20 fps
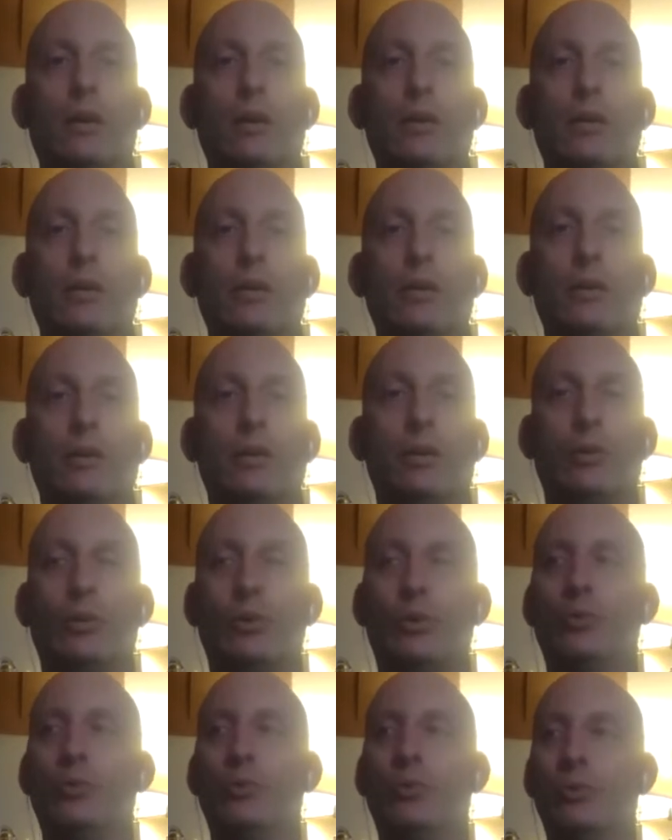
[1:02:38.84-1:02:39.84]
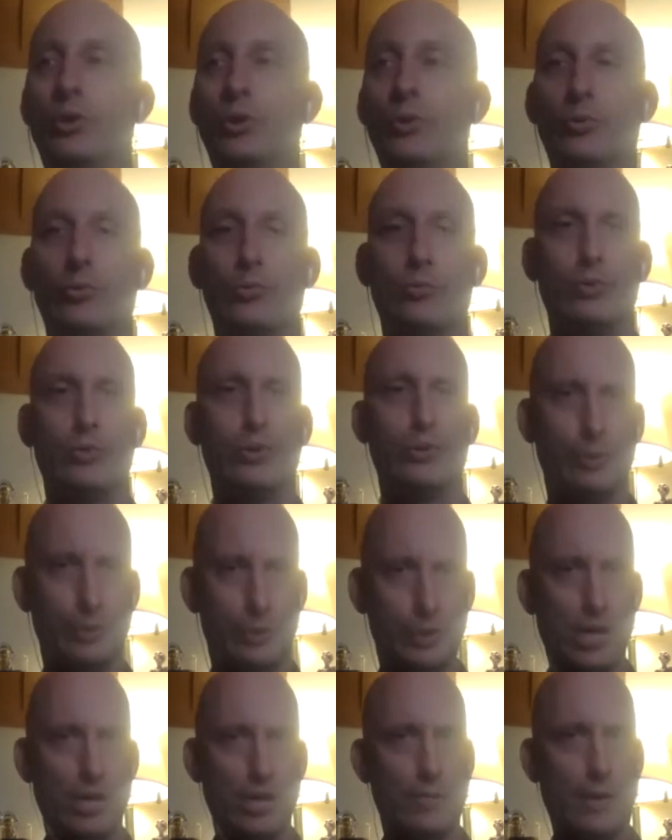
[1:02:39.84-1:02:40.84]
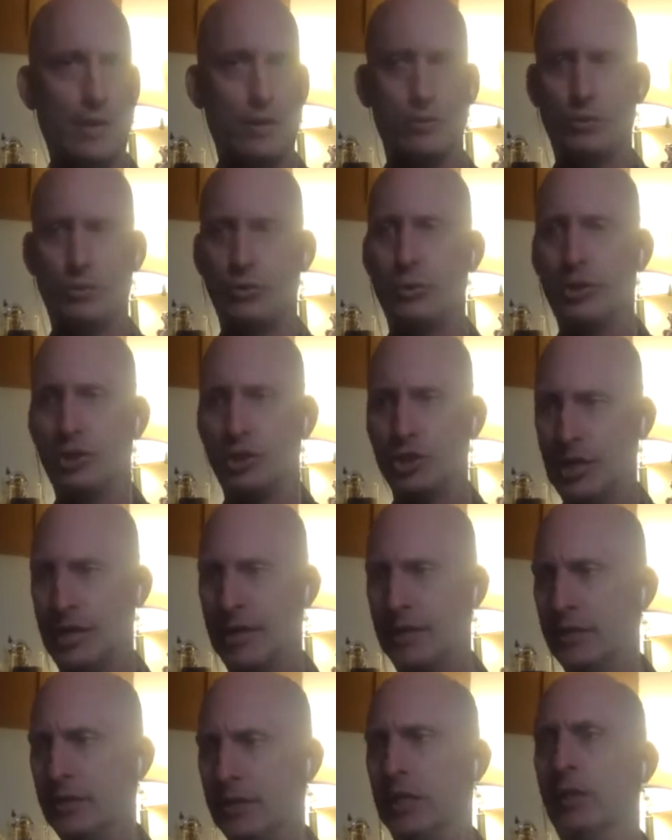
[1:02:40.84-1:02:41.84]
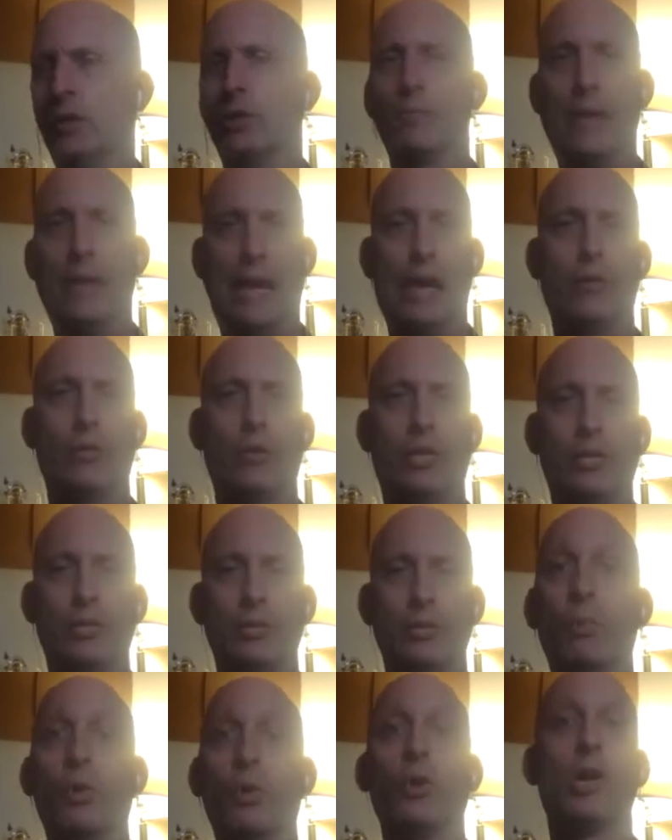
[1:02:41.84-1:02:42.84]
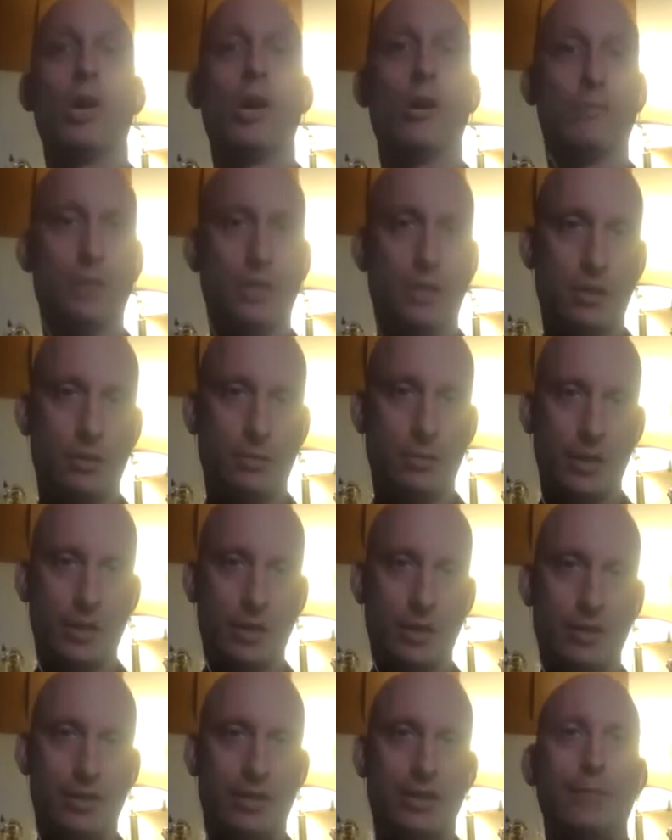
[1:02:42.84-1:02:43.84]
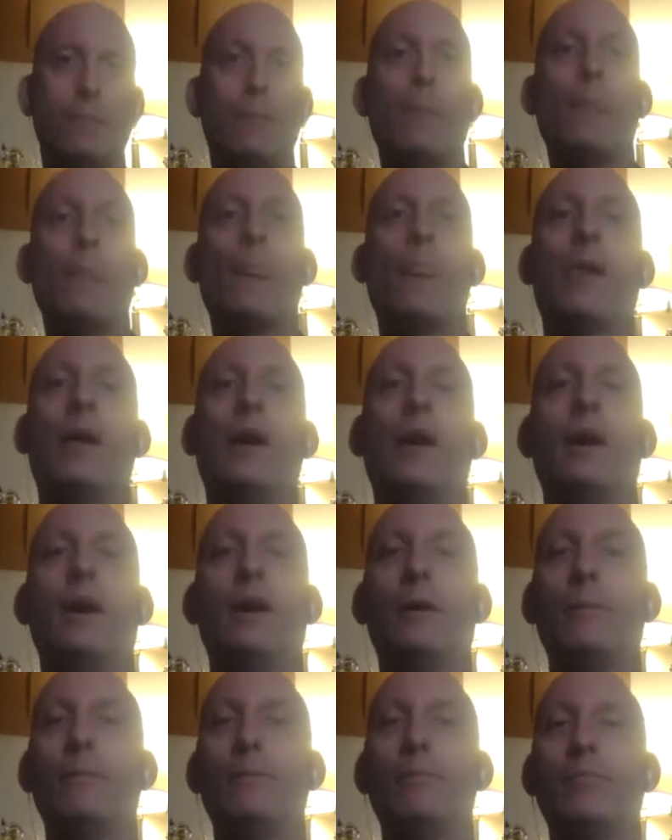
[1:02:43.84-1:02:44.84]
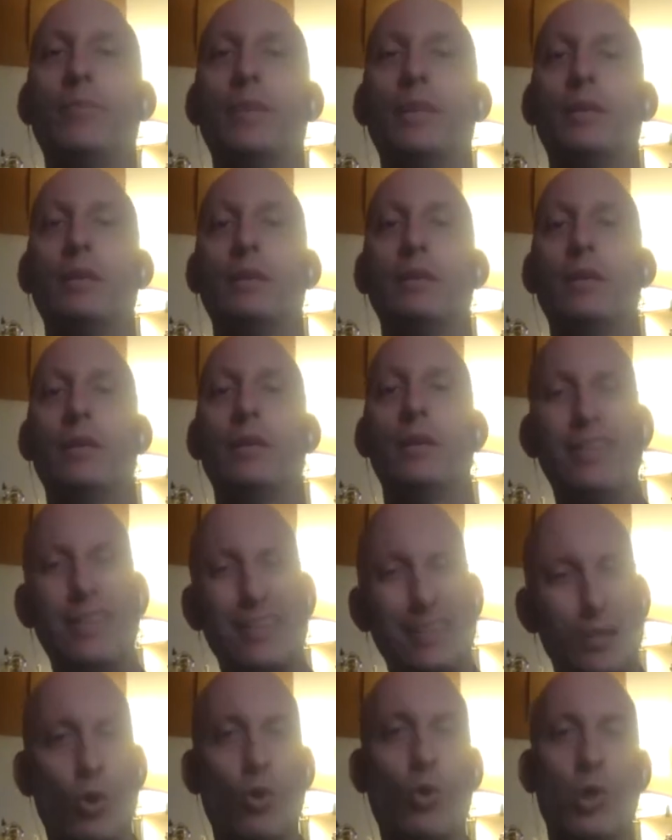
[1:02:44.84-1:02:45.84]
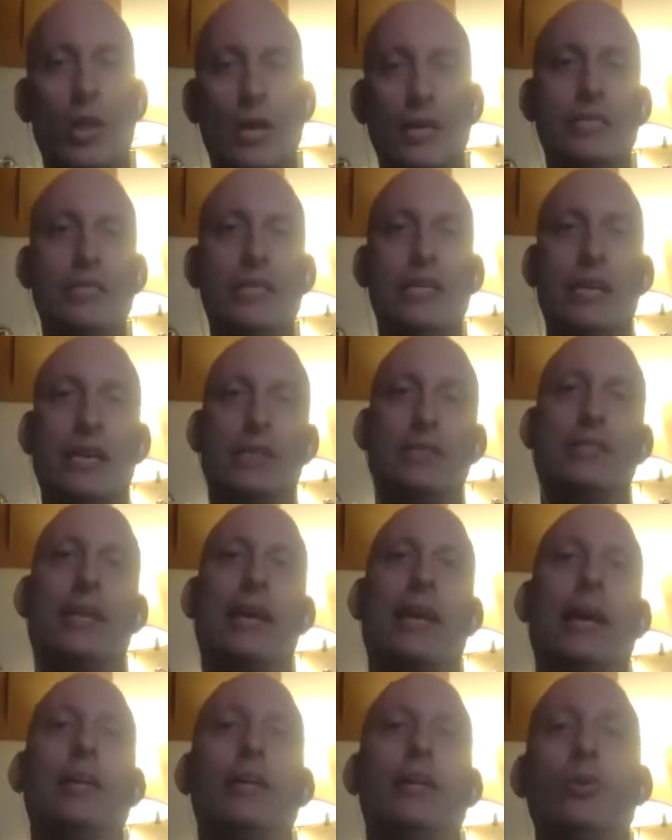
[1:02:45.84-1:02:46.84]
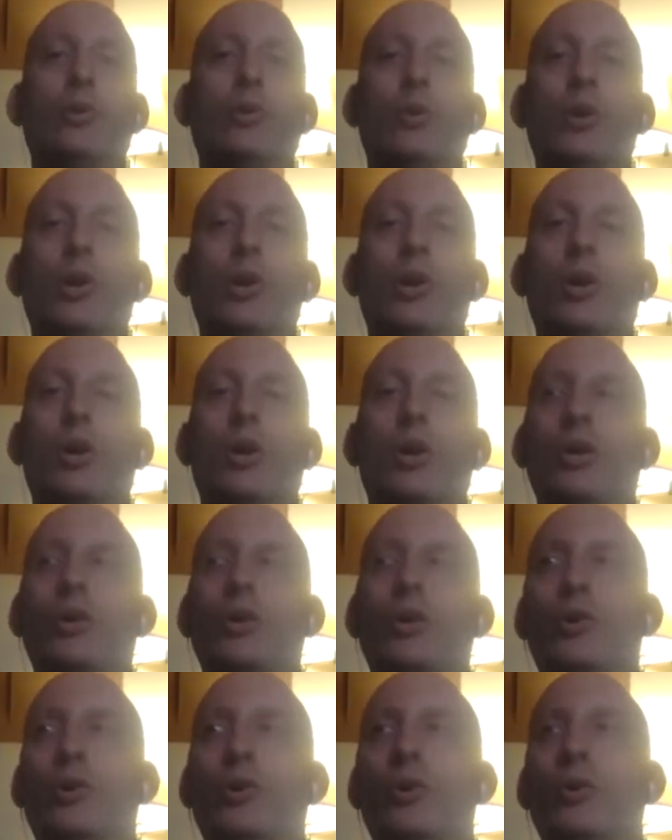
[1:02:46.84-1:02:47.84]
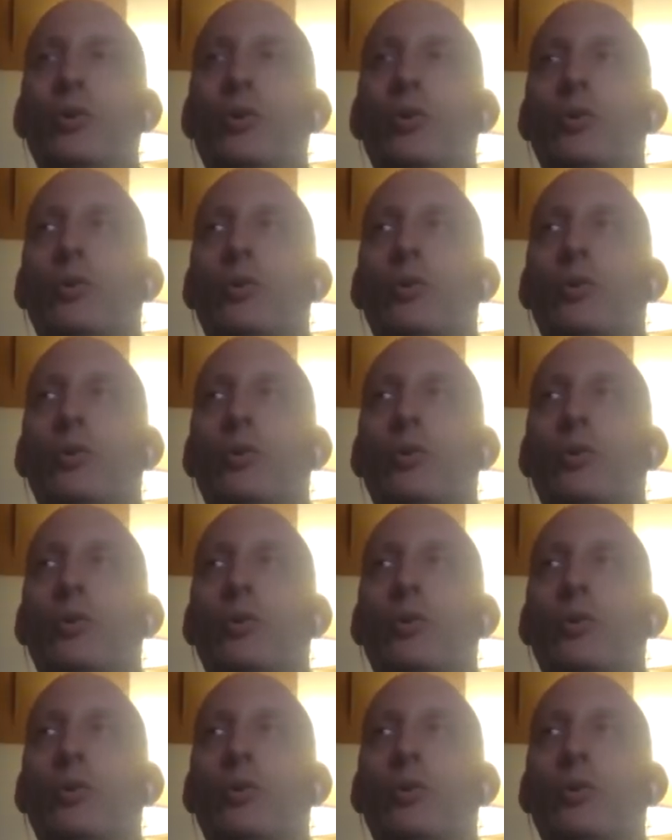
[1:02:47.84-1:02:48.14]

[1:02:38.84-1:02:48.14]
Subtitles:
you know, you know, we'll talk about doing chanting or bowing to burn off karma. The whole idea is that you're